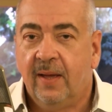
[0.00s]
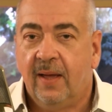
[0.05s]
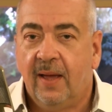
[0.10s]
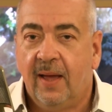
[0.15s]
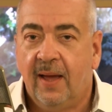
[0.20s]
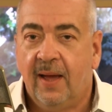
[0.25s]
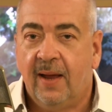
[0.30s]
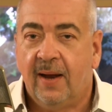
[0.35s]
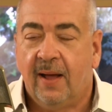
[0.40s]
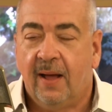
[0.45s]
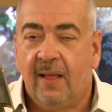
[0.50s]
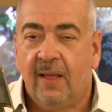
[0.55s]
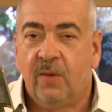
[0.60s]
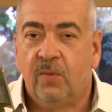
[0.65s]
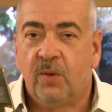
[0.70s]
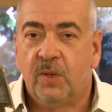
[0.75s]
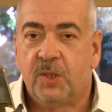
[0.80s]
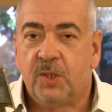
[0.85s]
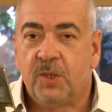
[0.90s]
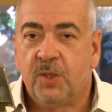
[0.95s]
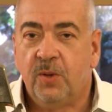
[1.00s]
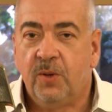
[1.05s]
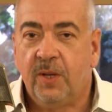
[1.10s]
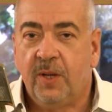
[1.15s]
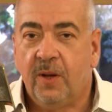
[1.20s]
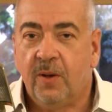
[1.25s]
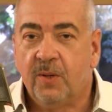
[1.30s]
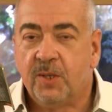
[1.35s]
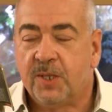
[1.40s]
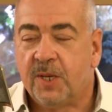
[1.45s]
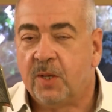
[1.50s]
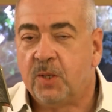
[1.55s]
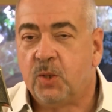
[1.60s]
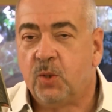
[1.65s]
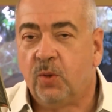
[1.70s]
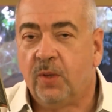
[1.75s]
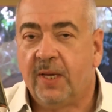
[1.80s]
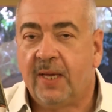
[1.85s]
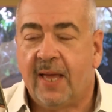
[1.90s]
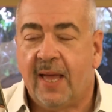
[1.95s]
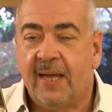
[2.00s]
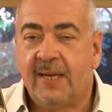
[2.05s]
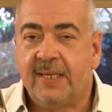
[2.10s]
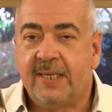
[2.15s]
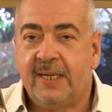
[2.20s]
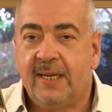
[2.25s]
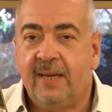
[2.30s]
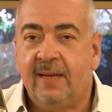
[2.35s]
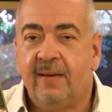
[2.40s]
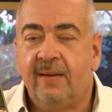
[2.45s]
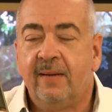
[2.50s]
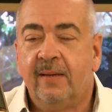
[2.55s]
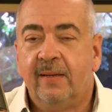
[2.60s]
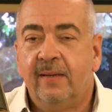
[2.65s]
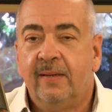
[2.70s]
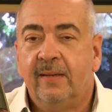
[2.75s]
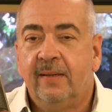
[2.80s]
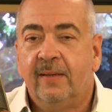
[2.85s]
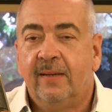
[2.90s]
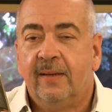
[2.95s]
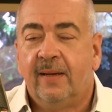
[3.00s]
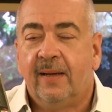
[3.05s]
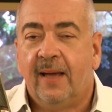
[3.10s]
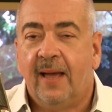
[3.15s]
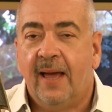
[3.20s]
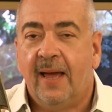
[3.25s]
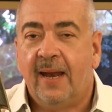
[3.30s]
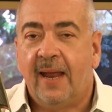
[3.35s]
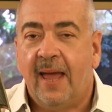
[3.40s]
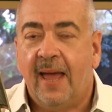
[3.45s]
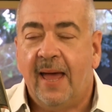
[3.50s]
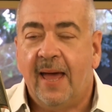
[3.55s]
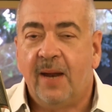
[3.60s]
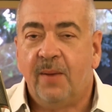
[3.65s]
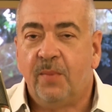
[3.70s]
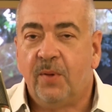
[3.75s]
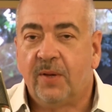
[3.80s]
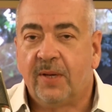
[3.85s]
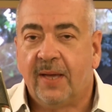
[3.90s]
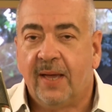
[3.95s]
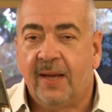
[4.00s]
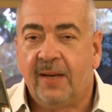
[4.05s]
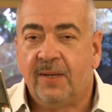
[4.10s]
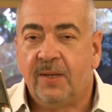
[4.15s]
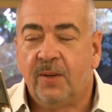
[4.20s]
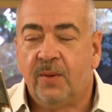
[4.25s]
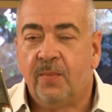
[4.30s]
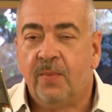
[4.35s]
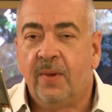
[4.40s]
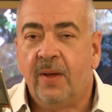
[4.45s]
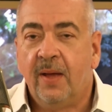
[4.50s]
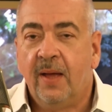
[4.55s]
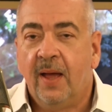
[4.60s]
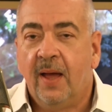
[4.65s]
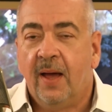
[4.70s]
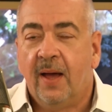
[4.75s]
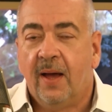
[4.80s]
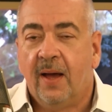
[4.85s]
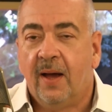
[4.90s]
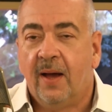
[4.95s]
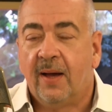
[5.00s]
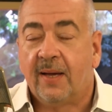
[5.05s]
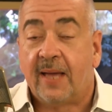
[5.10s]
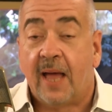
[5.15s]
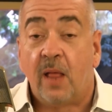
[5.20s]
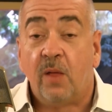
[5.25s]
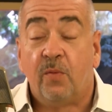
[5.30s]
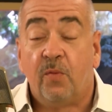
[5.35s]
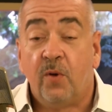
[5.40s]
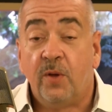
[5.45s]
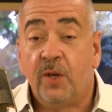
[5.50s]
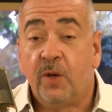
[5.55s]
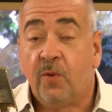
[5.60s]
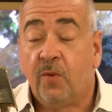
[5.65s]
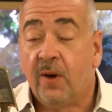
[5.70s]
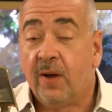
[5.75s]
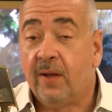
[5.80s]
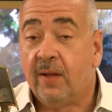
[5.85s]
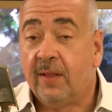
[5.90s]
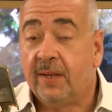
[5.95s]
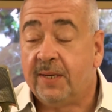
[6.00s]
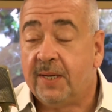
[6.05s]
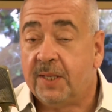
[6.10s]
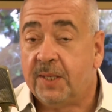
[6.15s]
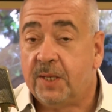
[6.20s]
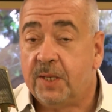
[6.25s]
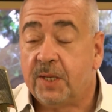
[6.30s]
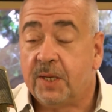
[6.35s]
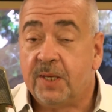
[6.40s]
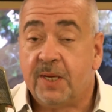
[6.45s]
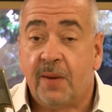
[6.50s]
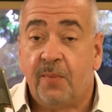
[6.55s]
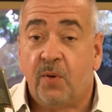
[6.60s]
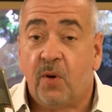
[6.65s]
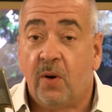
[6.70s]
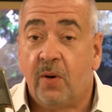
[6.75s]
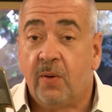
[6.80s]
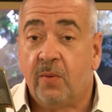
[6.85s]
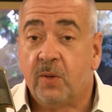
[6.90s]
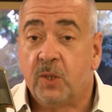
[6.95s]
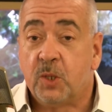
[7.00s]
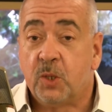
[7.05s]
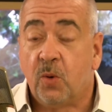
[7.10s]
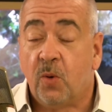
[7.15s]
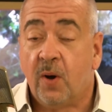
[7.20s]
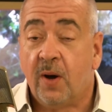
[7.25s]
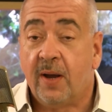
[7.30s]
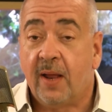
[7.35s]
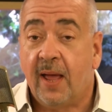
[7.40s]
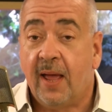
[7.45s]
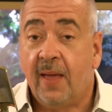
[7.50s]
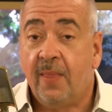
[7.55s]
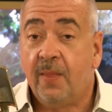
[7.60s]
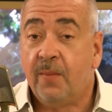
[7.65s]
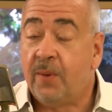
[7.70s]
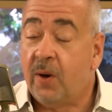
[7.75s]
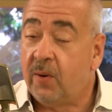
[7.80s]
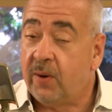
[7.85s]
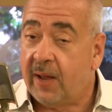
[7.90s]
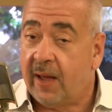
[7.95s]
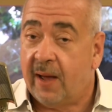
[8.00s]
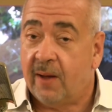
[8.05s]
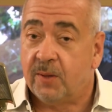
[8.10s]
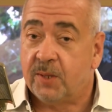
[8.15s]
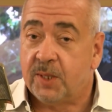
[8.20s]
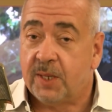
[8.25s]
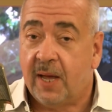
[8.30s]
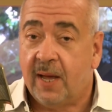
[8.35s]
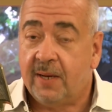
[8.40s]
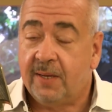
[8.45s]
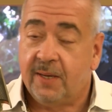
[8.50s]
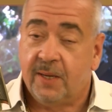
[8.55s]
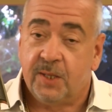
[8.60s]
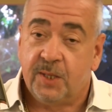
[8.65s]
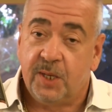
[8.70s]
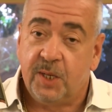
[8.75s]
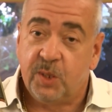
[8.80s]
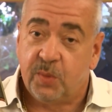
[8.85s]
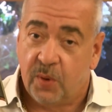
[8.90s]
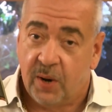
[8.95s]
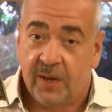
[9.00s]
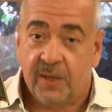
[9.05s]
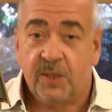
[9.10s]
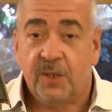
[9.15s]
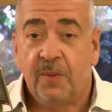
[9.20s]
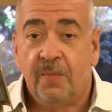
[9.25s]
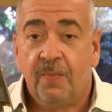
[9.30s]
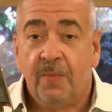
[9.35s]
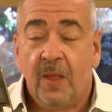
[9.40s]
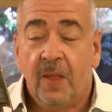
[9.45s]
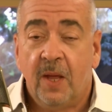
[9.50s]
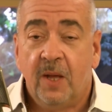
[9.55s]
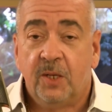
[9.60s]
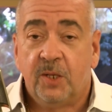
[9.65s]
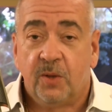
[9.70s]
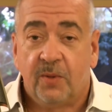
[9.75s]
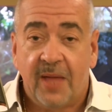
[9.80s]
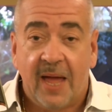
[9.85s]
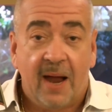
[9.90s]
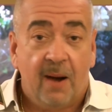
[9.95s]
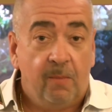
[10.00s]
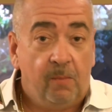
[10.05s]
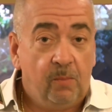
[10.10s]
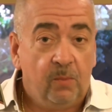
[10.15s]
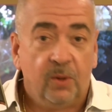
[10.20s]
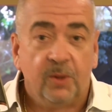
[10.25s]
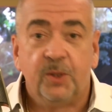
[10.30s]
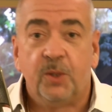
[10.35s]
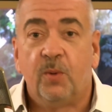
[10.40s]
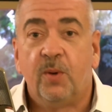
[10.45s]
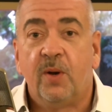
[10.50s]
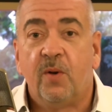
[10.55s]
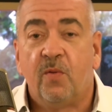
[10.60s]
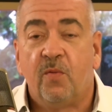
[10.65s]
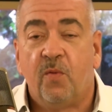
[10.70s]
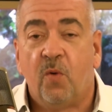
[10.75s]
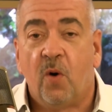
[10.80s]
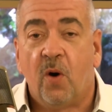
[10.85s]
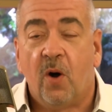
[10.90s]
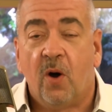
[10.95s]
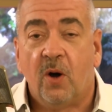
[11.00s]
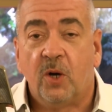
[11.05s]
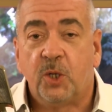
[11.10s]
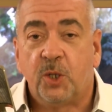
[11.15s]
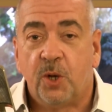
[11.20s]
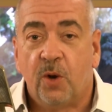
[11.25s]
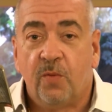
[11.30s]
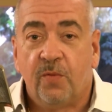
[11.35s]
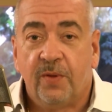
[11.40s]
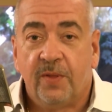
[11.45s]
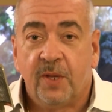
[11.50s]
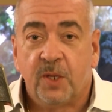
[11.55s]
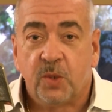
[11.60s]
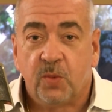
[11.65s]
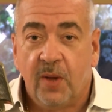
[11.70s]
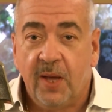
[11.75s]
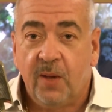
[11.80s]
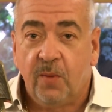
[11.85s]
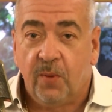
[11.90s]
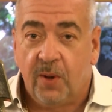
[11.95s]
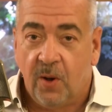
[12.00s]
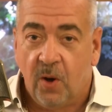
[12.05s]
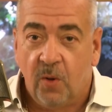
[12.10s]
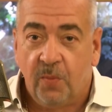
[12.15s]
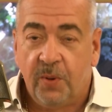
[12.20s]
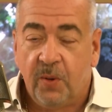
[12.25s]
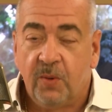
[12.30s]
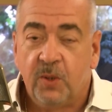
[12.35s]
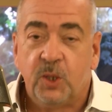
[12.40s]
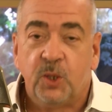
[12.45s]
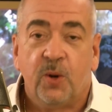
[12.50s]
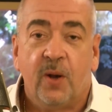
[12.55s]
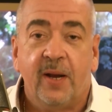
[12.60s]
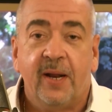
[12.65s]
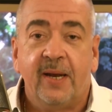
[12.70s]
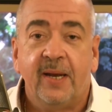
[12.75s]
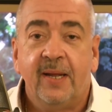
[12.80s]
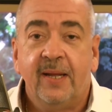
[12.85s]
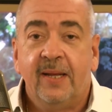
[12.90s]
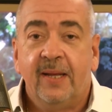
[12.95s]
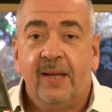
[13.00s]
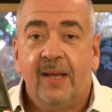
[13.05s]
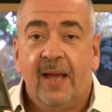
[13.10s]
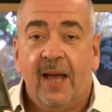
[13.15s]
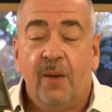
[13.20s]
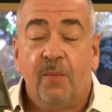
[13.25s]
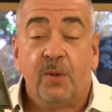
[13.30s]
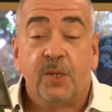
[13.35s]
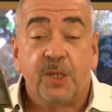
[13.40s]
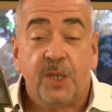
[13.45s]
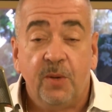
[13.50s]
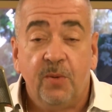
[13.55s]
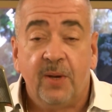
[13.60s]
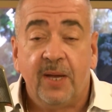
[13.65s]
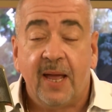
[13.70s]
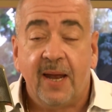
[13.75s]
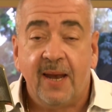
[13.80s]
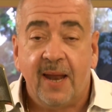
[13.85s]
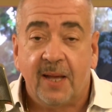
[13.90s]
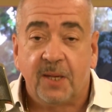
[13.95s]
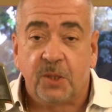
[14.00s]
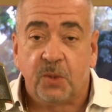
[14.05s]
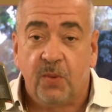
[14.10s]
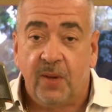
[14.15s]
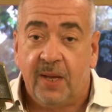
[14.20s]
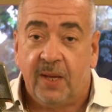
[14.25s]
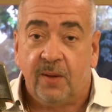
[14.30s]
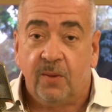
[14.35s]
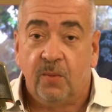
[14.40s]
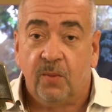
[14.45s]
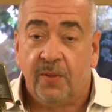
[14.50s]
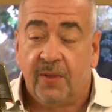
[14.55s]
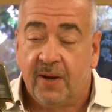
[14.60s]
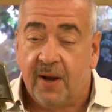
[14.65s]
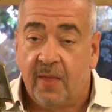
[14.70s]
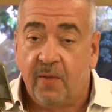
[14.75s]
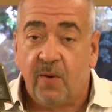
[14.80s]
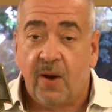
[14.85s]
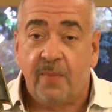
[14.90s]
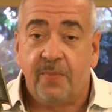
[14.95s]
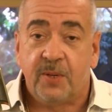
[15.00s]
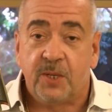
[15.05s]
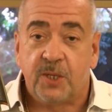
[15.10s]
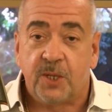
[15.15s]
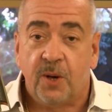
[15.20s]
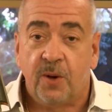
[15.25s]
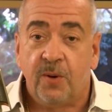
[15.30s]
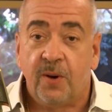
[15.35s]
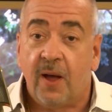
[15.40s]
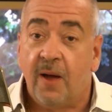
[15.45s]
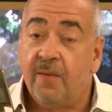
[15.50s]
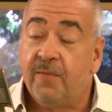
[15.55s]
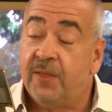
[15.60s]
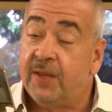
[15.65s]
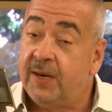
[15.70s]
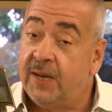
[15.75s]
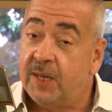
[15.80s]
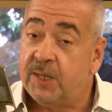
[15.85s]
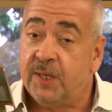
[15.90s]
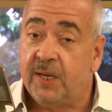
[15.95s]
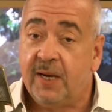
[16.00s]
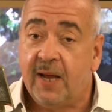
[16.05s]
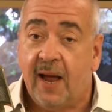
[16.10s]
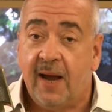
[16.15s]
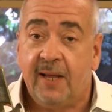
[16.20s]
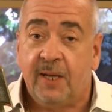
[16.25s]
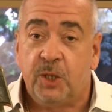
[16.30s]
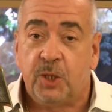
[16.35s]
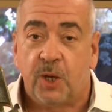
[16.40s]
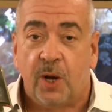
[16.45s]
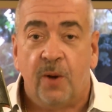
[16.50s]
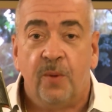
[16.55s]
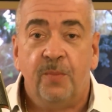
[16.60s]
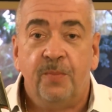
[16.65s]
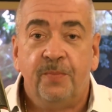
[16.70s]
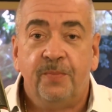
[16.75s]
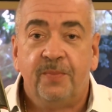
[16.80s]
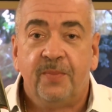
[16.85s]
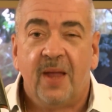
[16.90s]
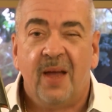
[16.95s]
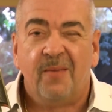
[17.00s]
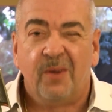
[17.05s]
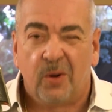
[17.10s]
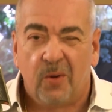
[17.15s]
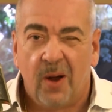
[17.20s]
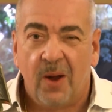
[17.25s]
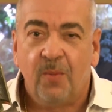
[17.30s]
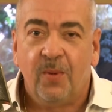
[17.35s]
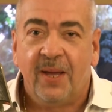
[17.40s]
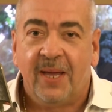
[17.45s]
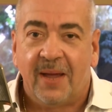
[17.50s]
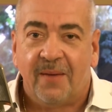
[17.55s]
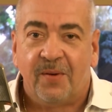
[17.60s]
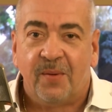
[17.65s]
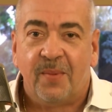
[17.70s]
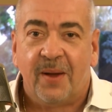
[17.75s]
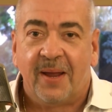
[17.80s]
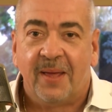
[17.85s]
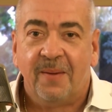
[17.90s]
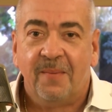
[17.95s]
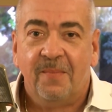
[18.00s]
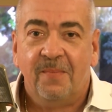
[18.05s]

at Hollywood Studios, Saltuli Canteen at Animal Kingdom, California Grill at Disney's Contemporary Resort, and the Boathouse at Disney Springs. So that will do it for our show for this week. We hope you enjoyed it, and we'll see you again next week with another episode of the Disney Dining Show. Have a great week, everybody.